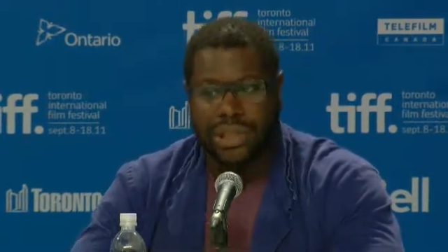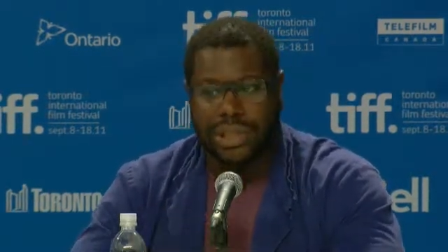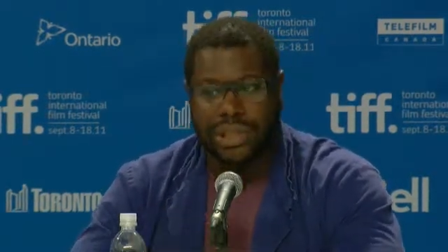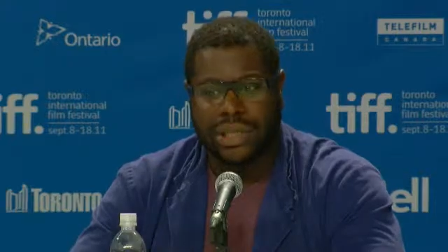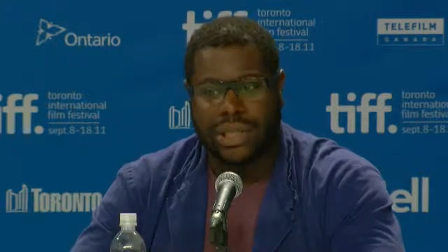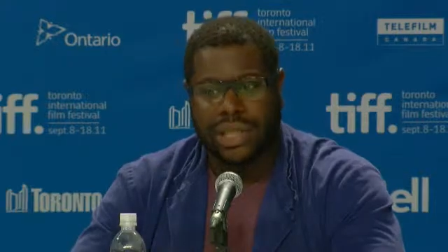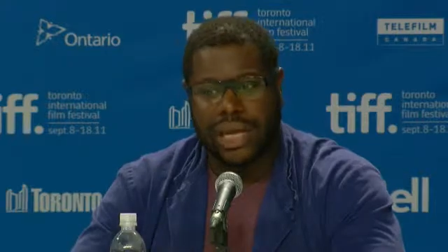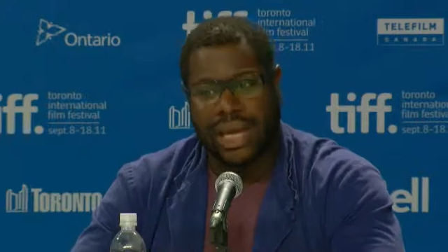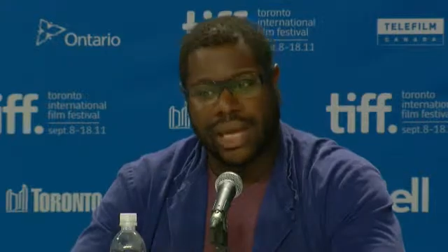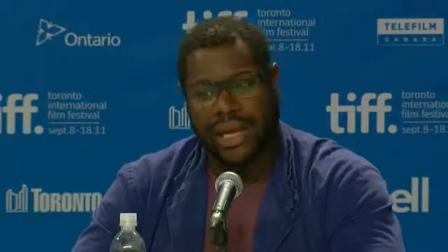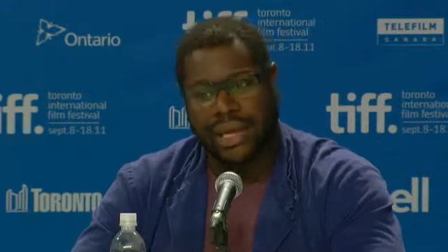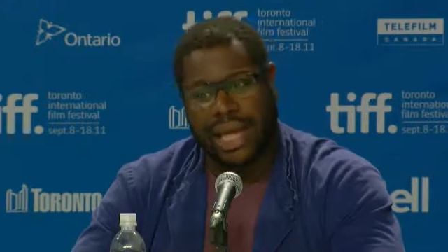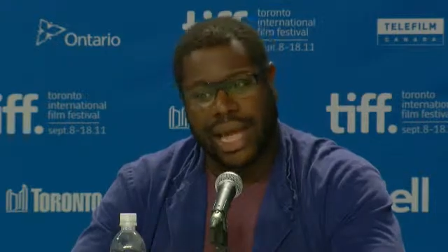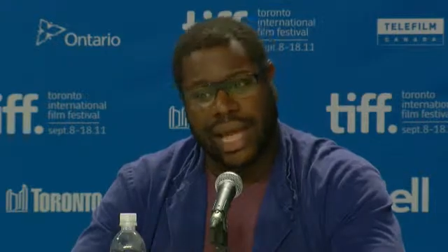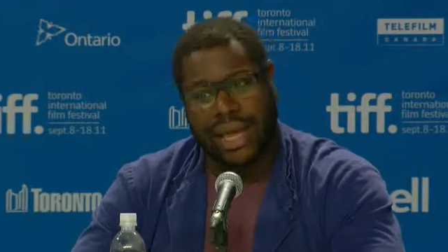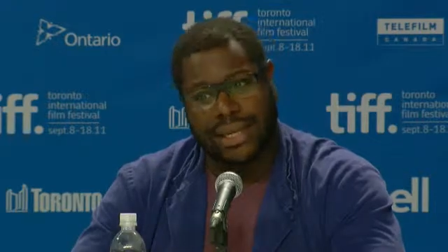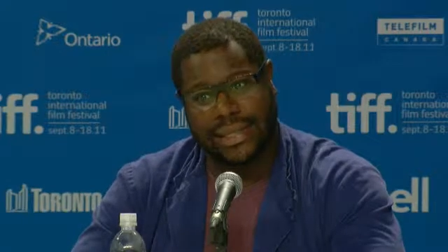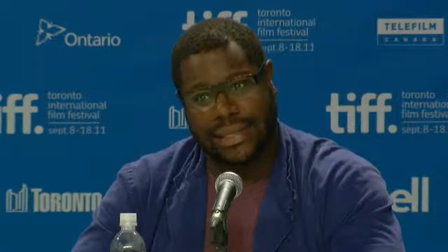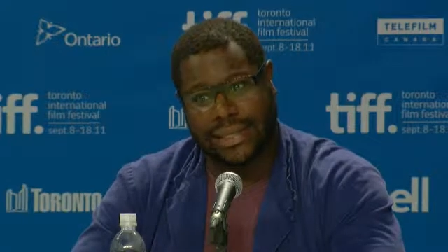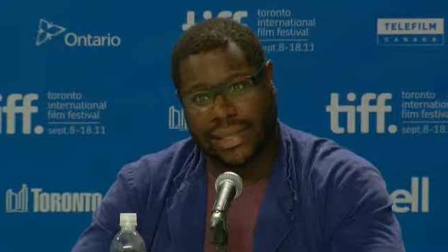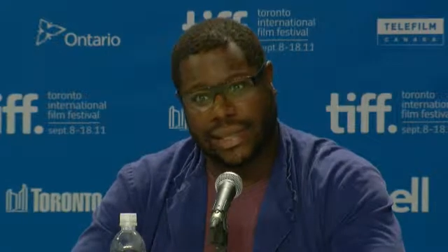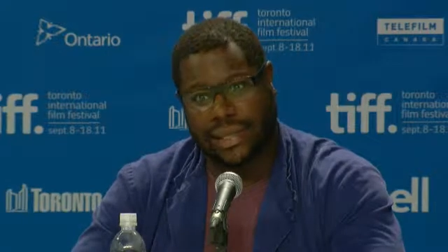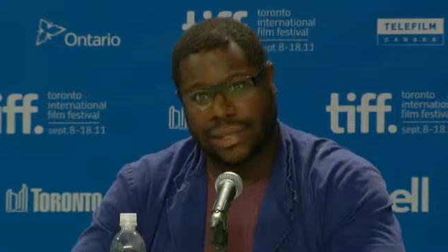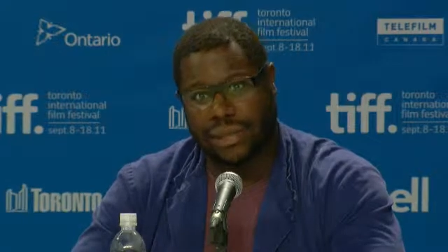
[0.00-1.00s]
the
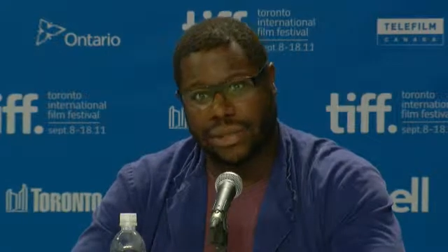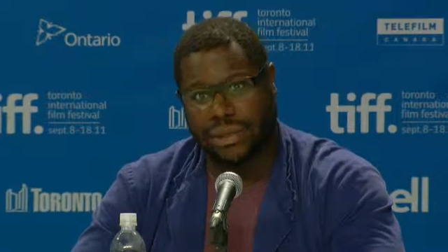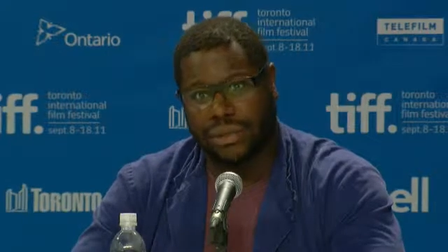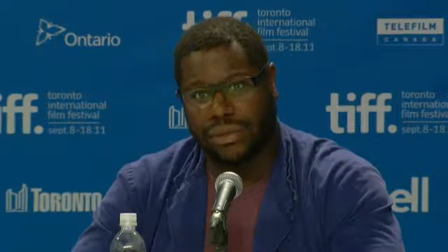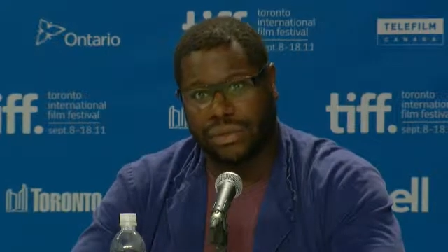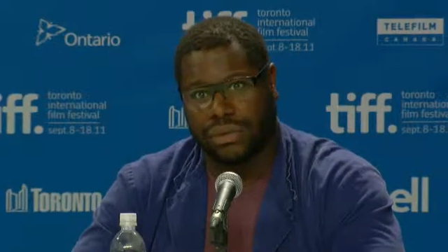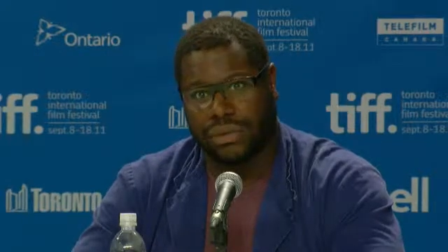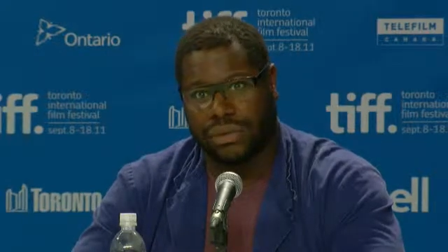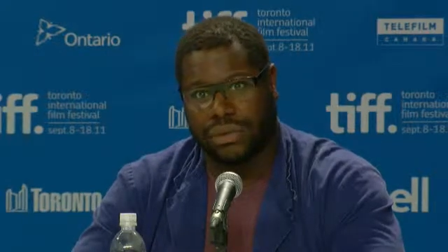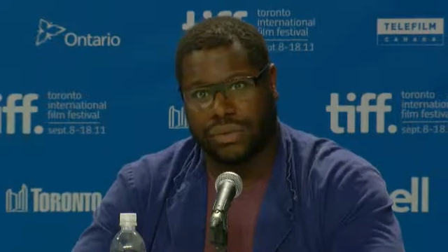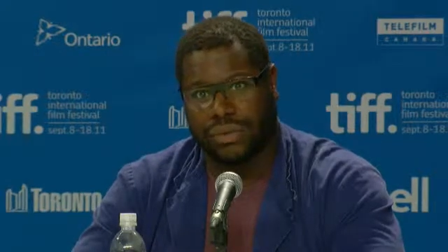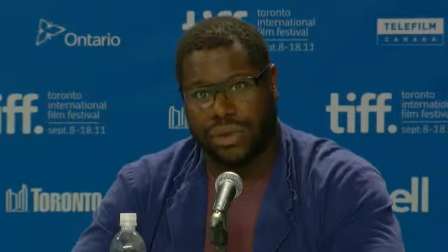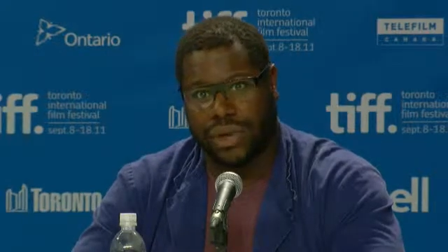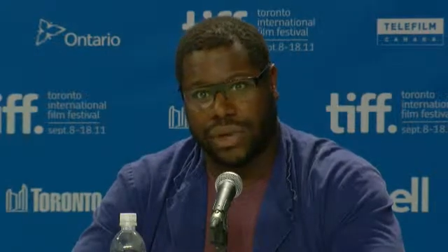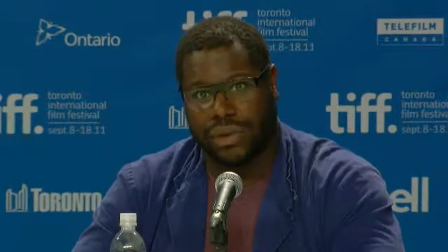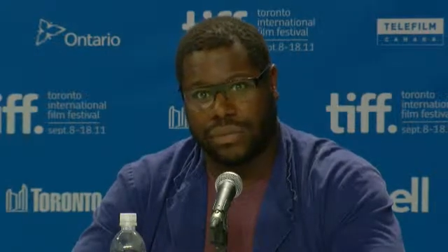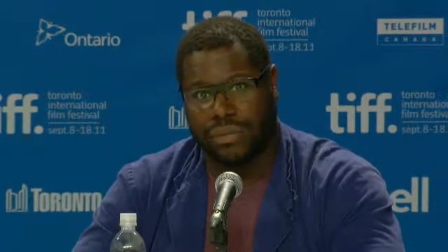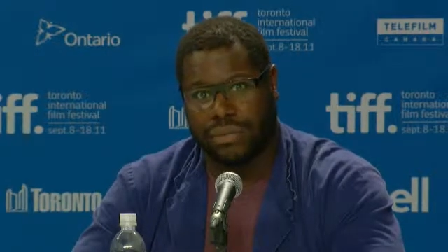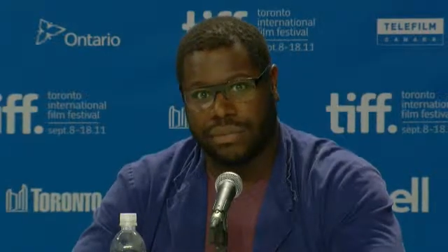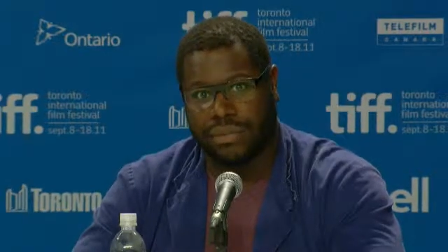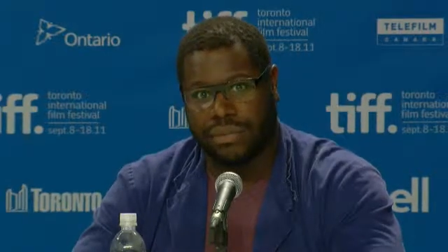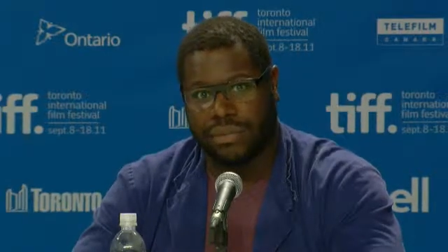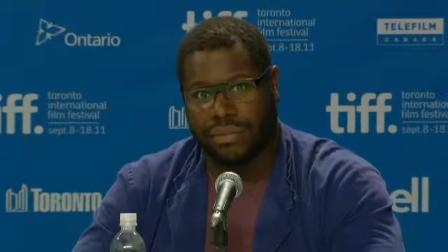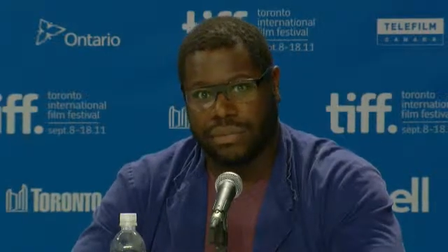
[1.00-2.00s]
access to sort of
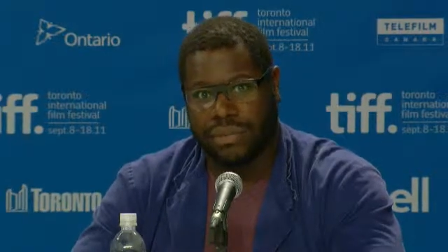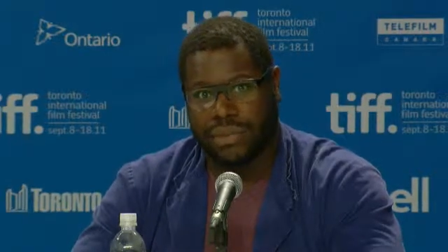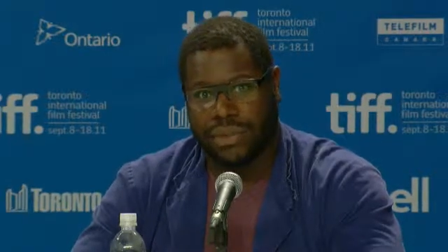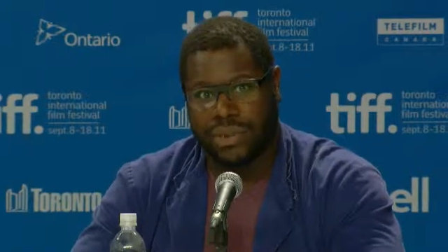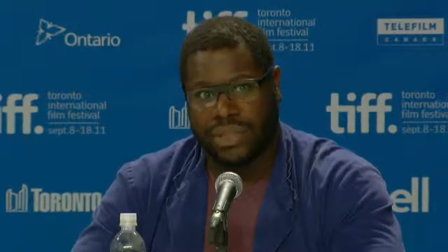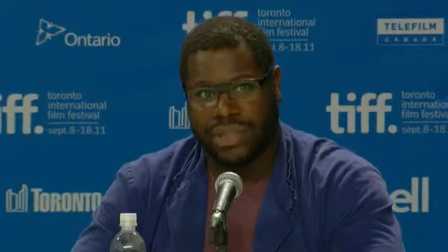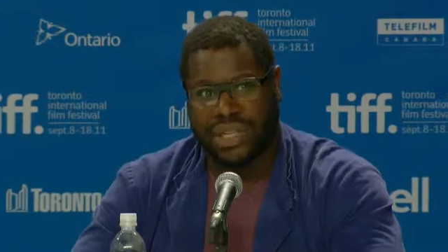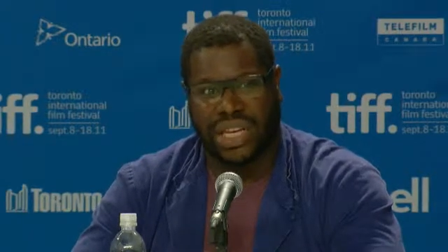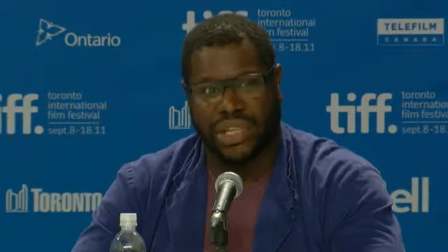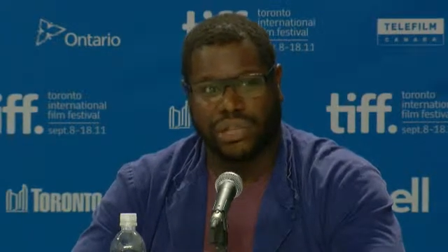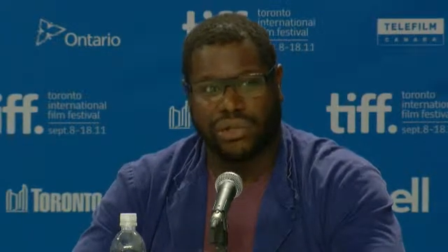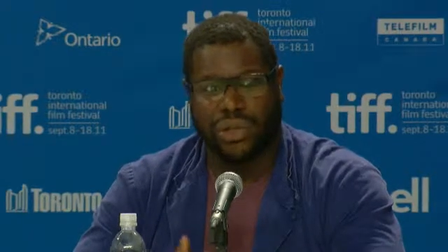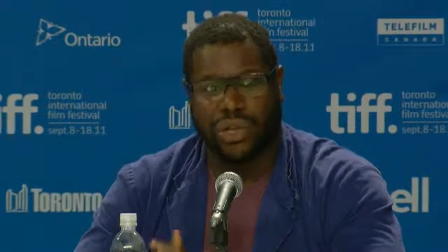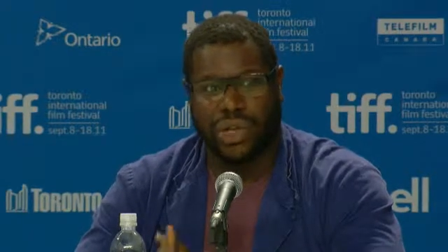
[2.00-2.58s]
sexual